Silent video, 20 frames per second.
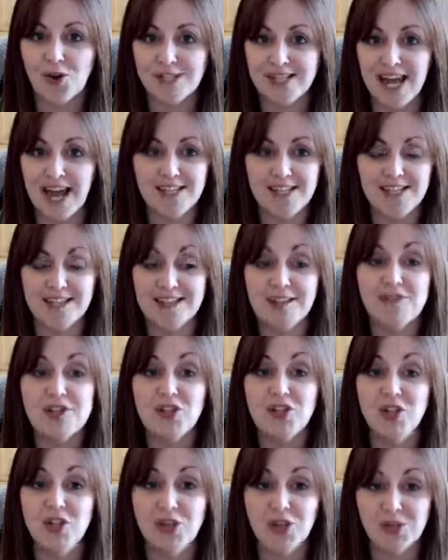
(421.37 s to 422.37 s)
dead. There is
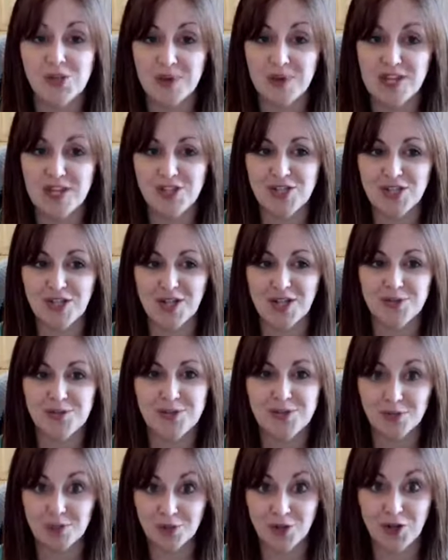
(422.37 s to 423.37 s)
loads we can do.
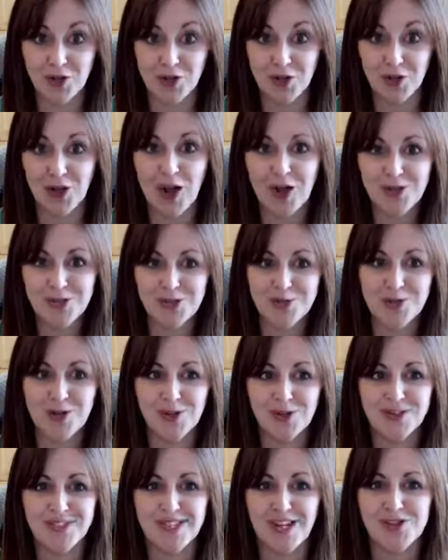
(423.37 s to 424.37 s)
So we're going to do a
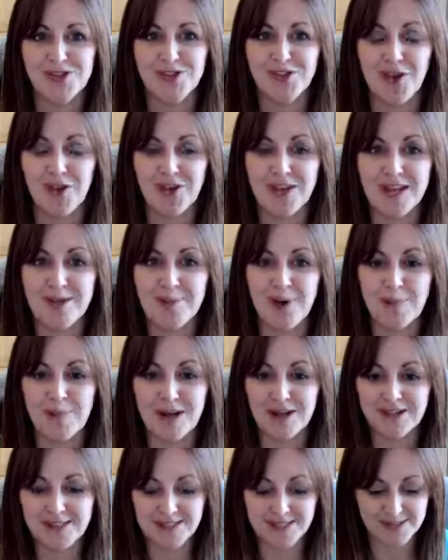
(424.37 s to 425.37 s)
whole session on email
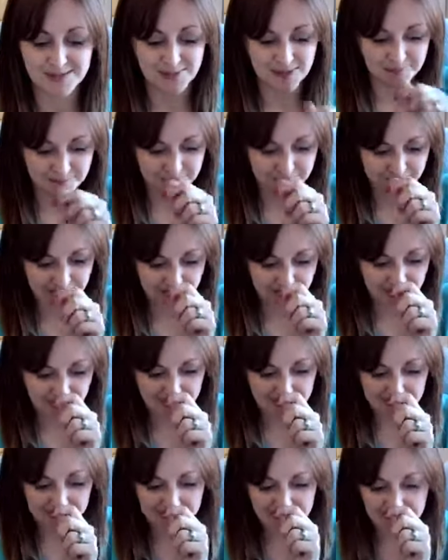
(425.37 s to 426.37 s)
marketing as well.
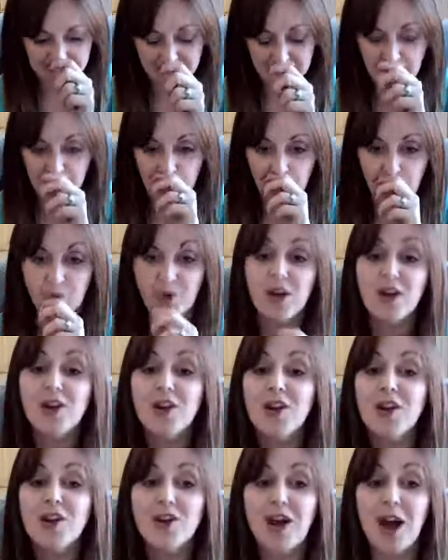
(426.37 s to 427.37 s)
We're going to
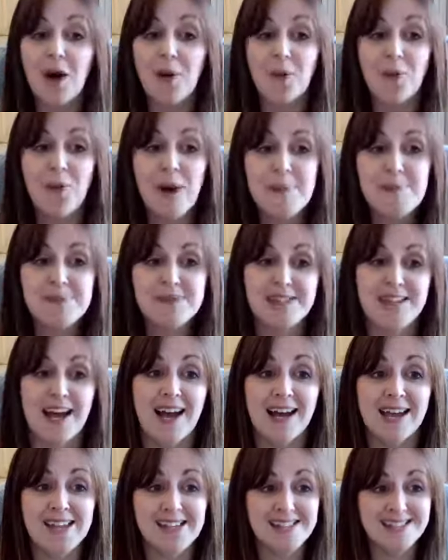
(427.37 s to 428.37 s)
look at
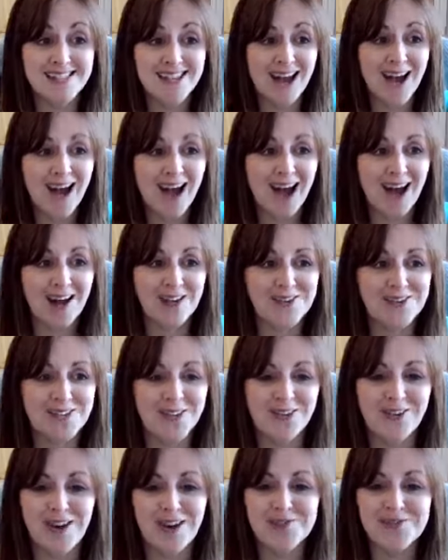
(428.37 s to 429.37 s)
websites, how to
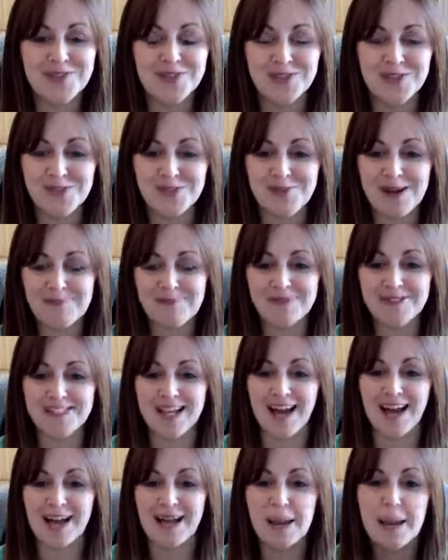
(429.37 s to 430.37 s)
craft a good
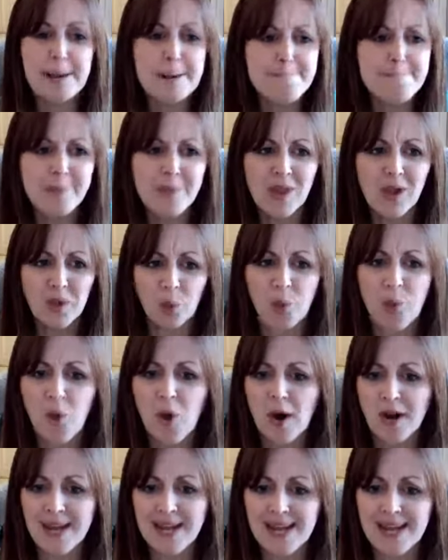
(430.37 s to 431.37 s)
website,
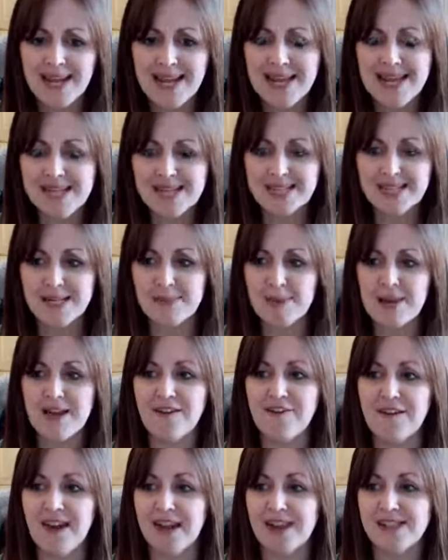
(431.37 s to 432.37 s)
what it needs to be
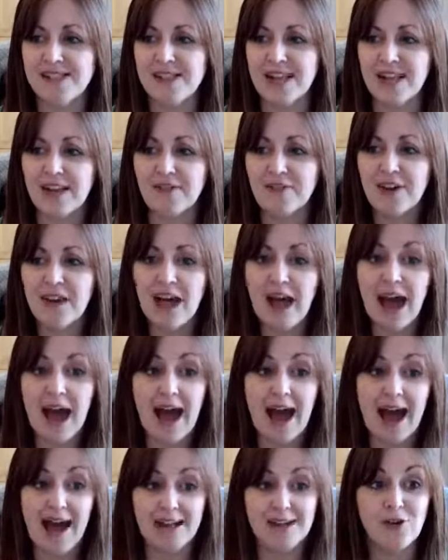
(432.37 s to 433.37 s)
effective.
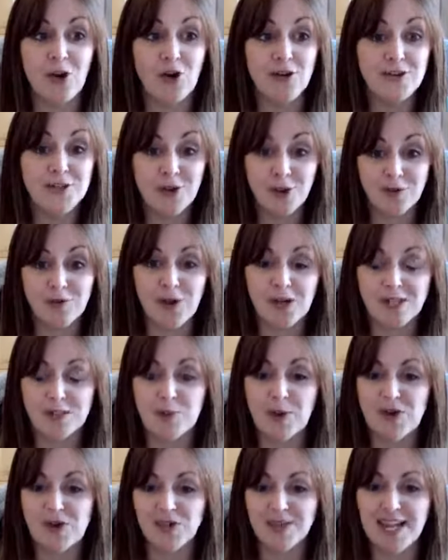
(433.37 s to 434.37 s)
And also I've got a
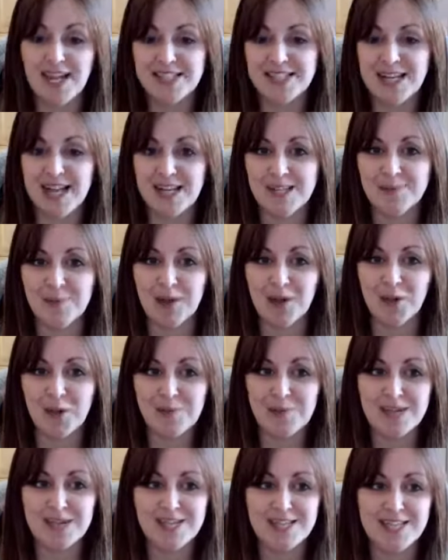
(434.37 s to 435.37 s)
special guest expert
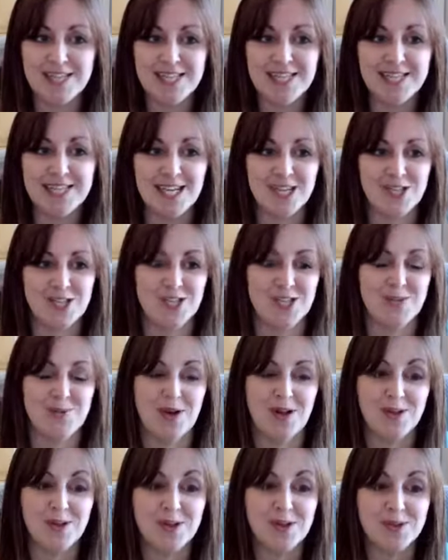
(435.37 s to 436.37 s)
coming into this section as
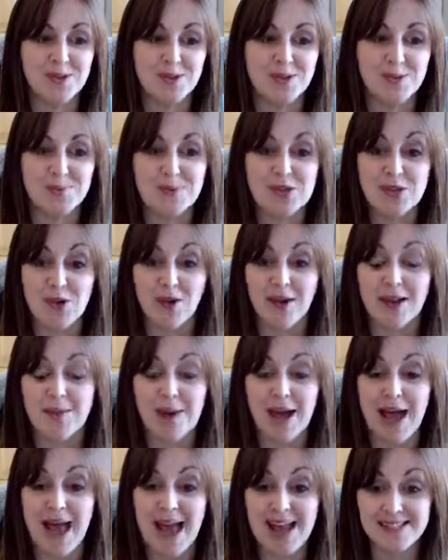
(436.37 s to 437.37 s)
well, who's going to be talking
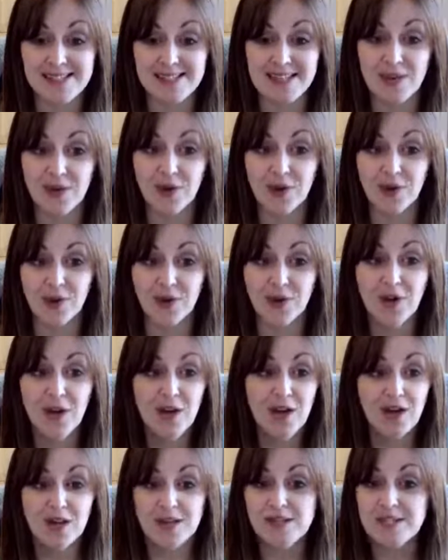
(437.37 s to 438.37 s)
about SEO
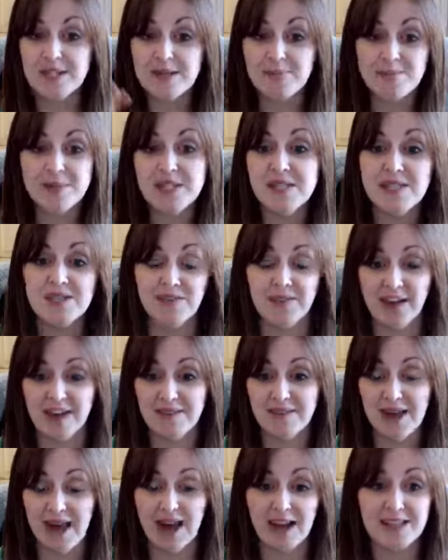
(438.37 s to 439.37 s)
and demystifying
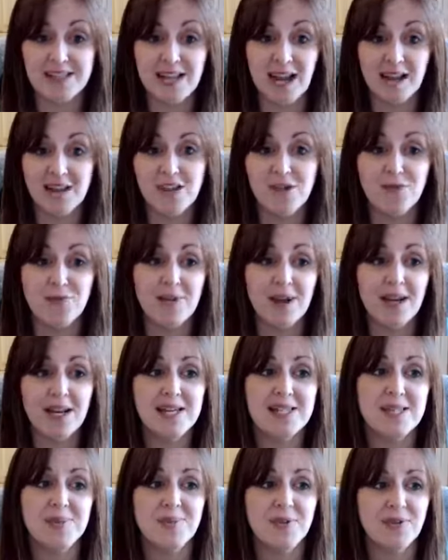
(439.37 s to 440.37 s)
that and telling you really
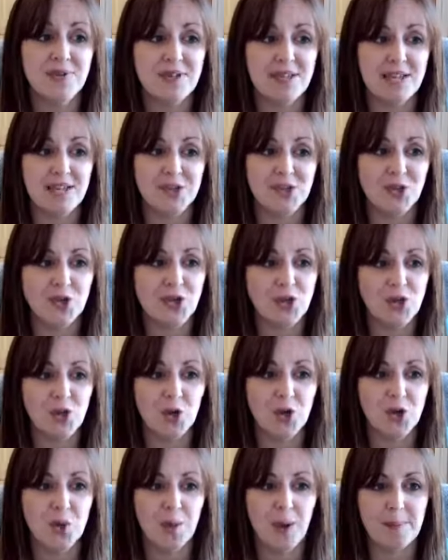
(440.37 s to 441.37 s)
simple things you can do
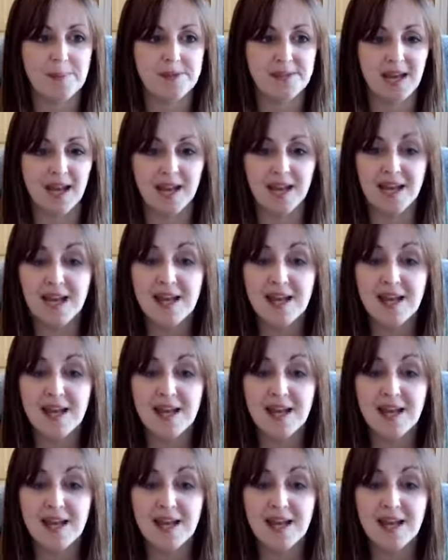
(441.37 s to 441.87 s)
on your website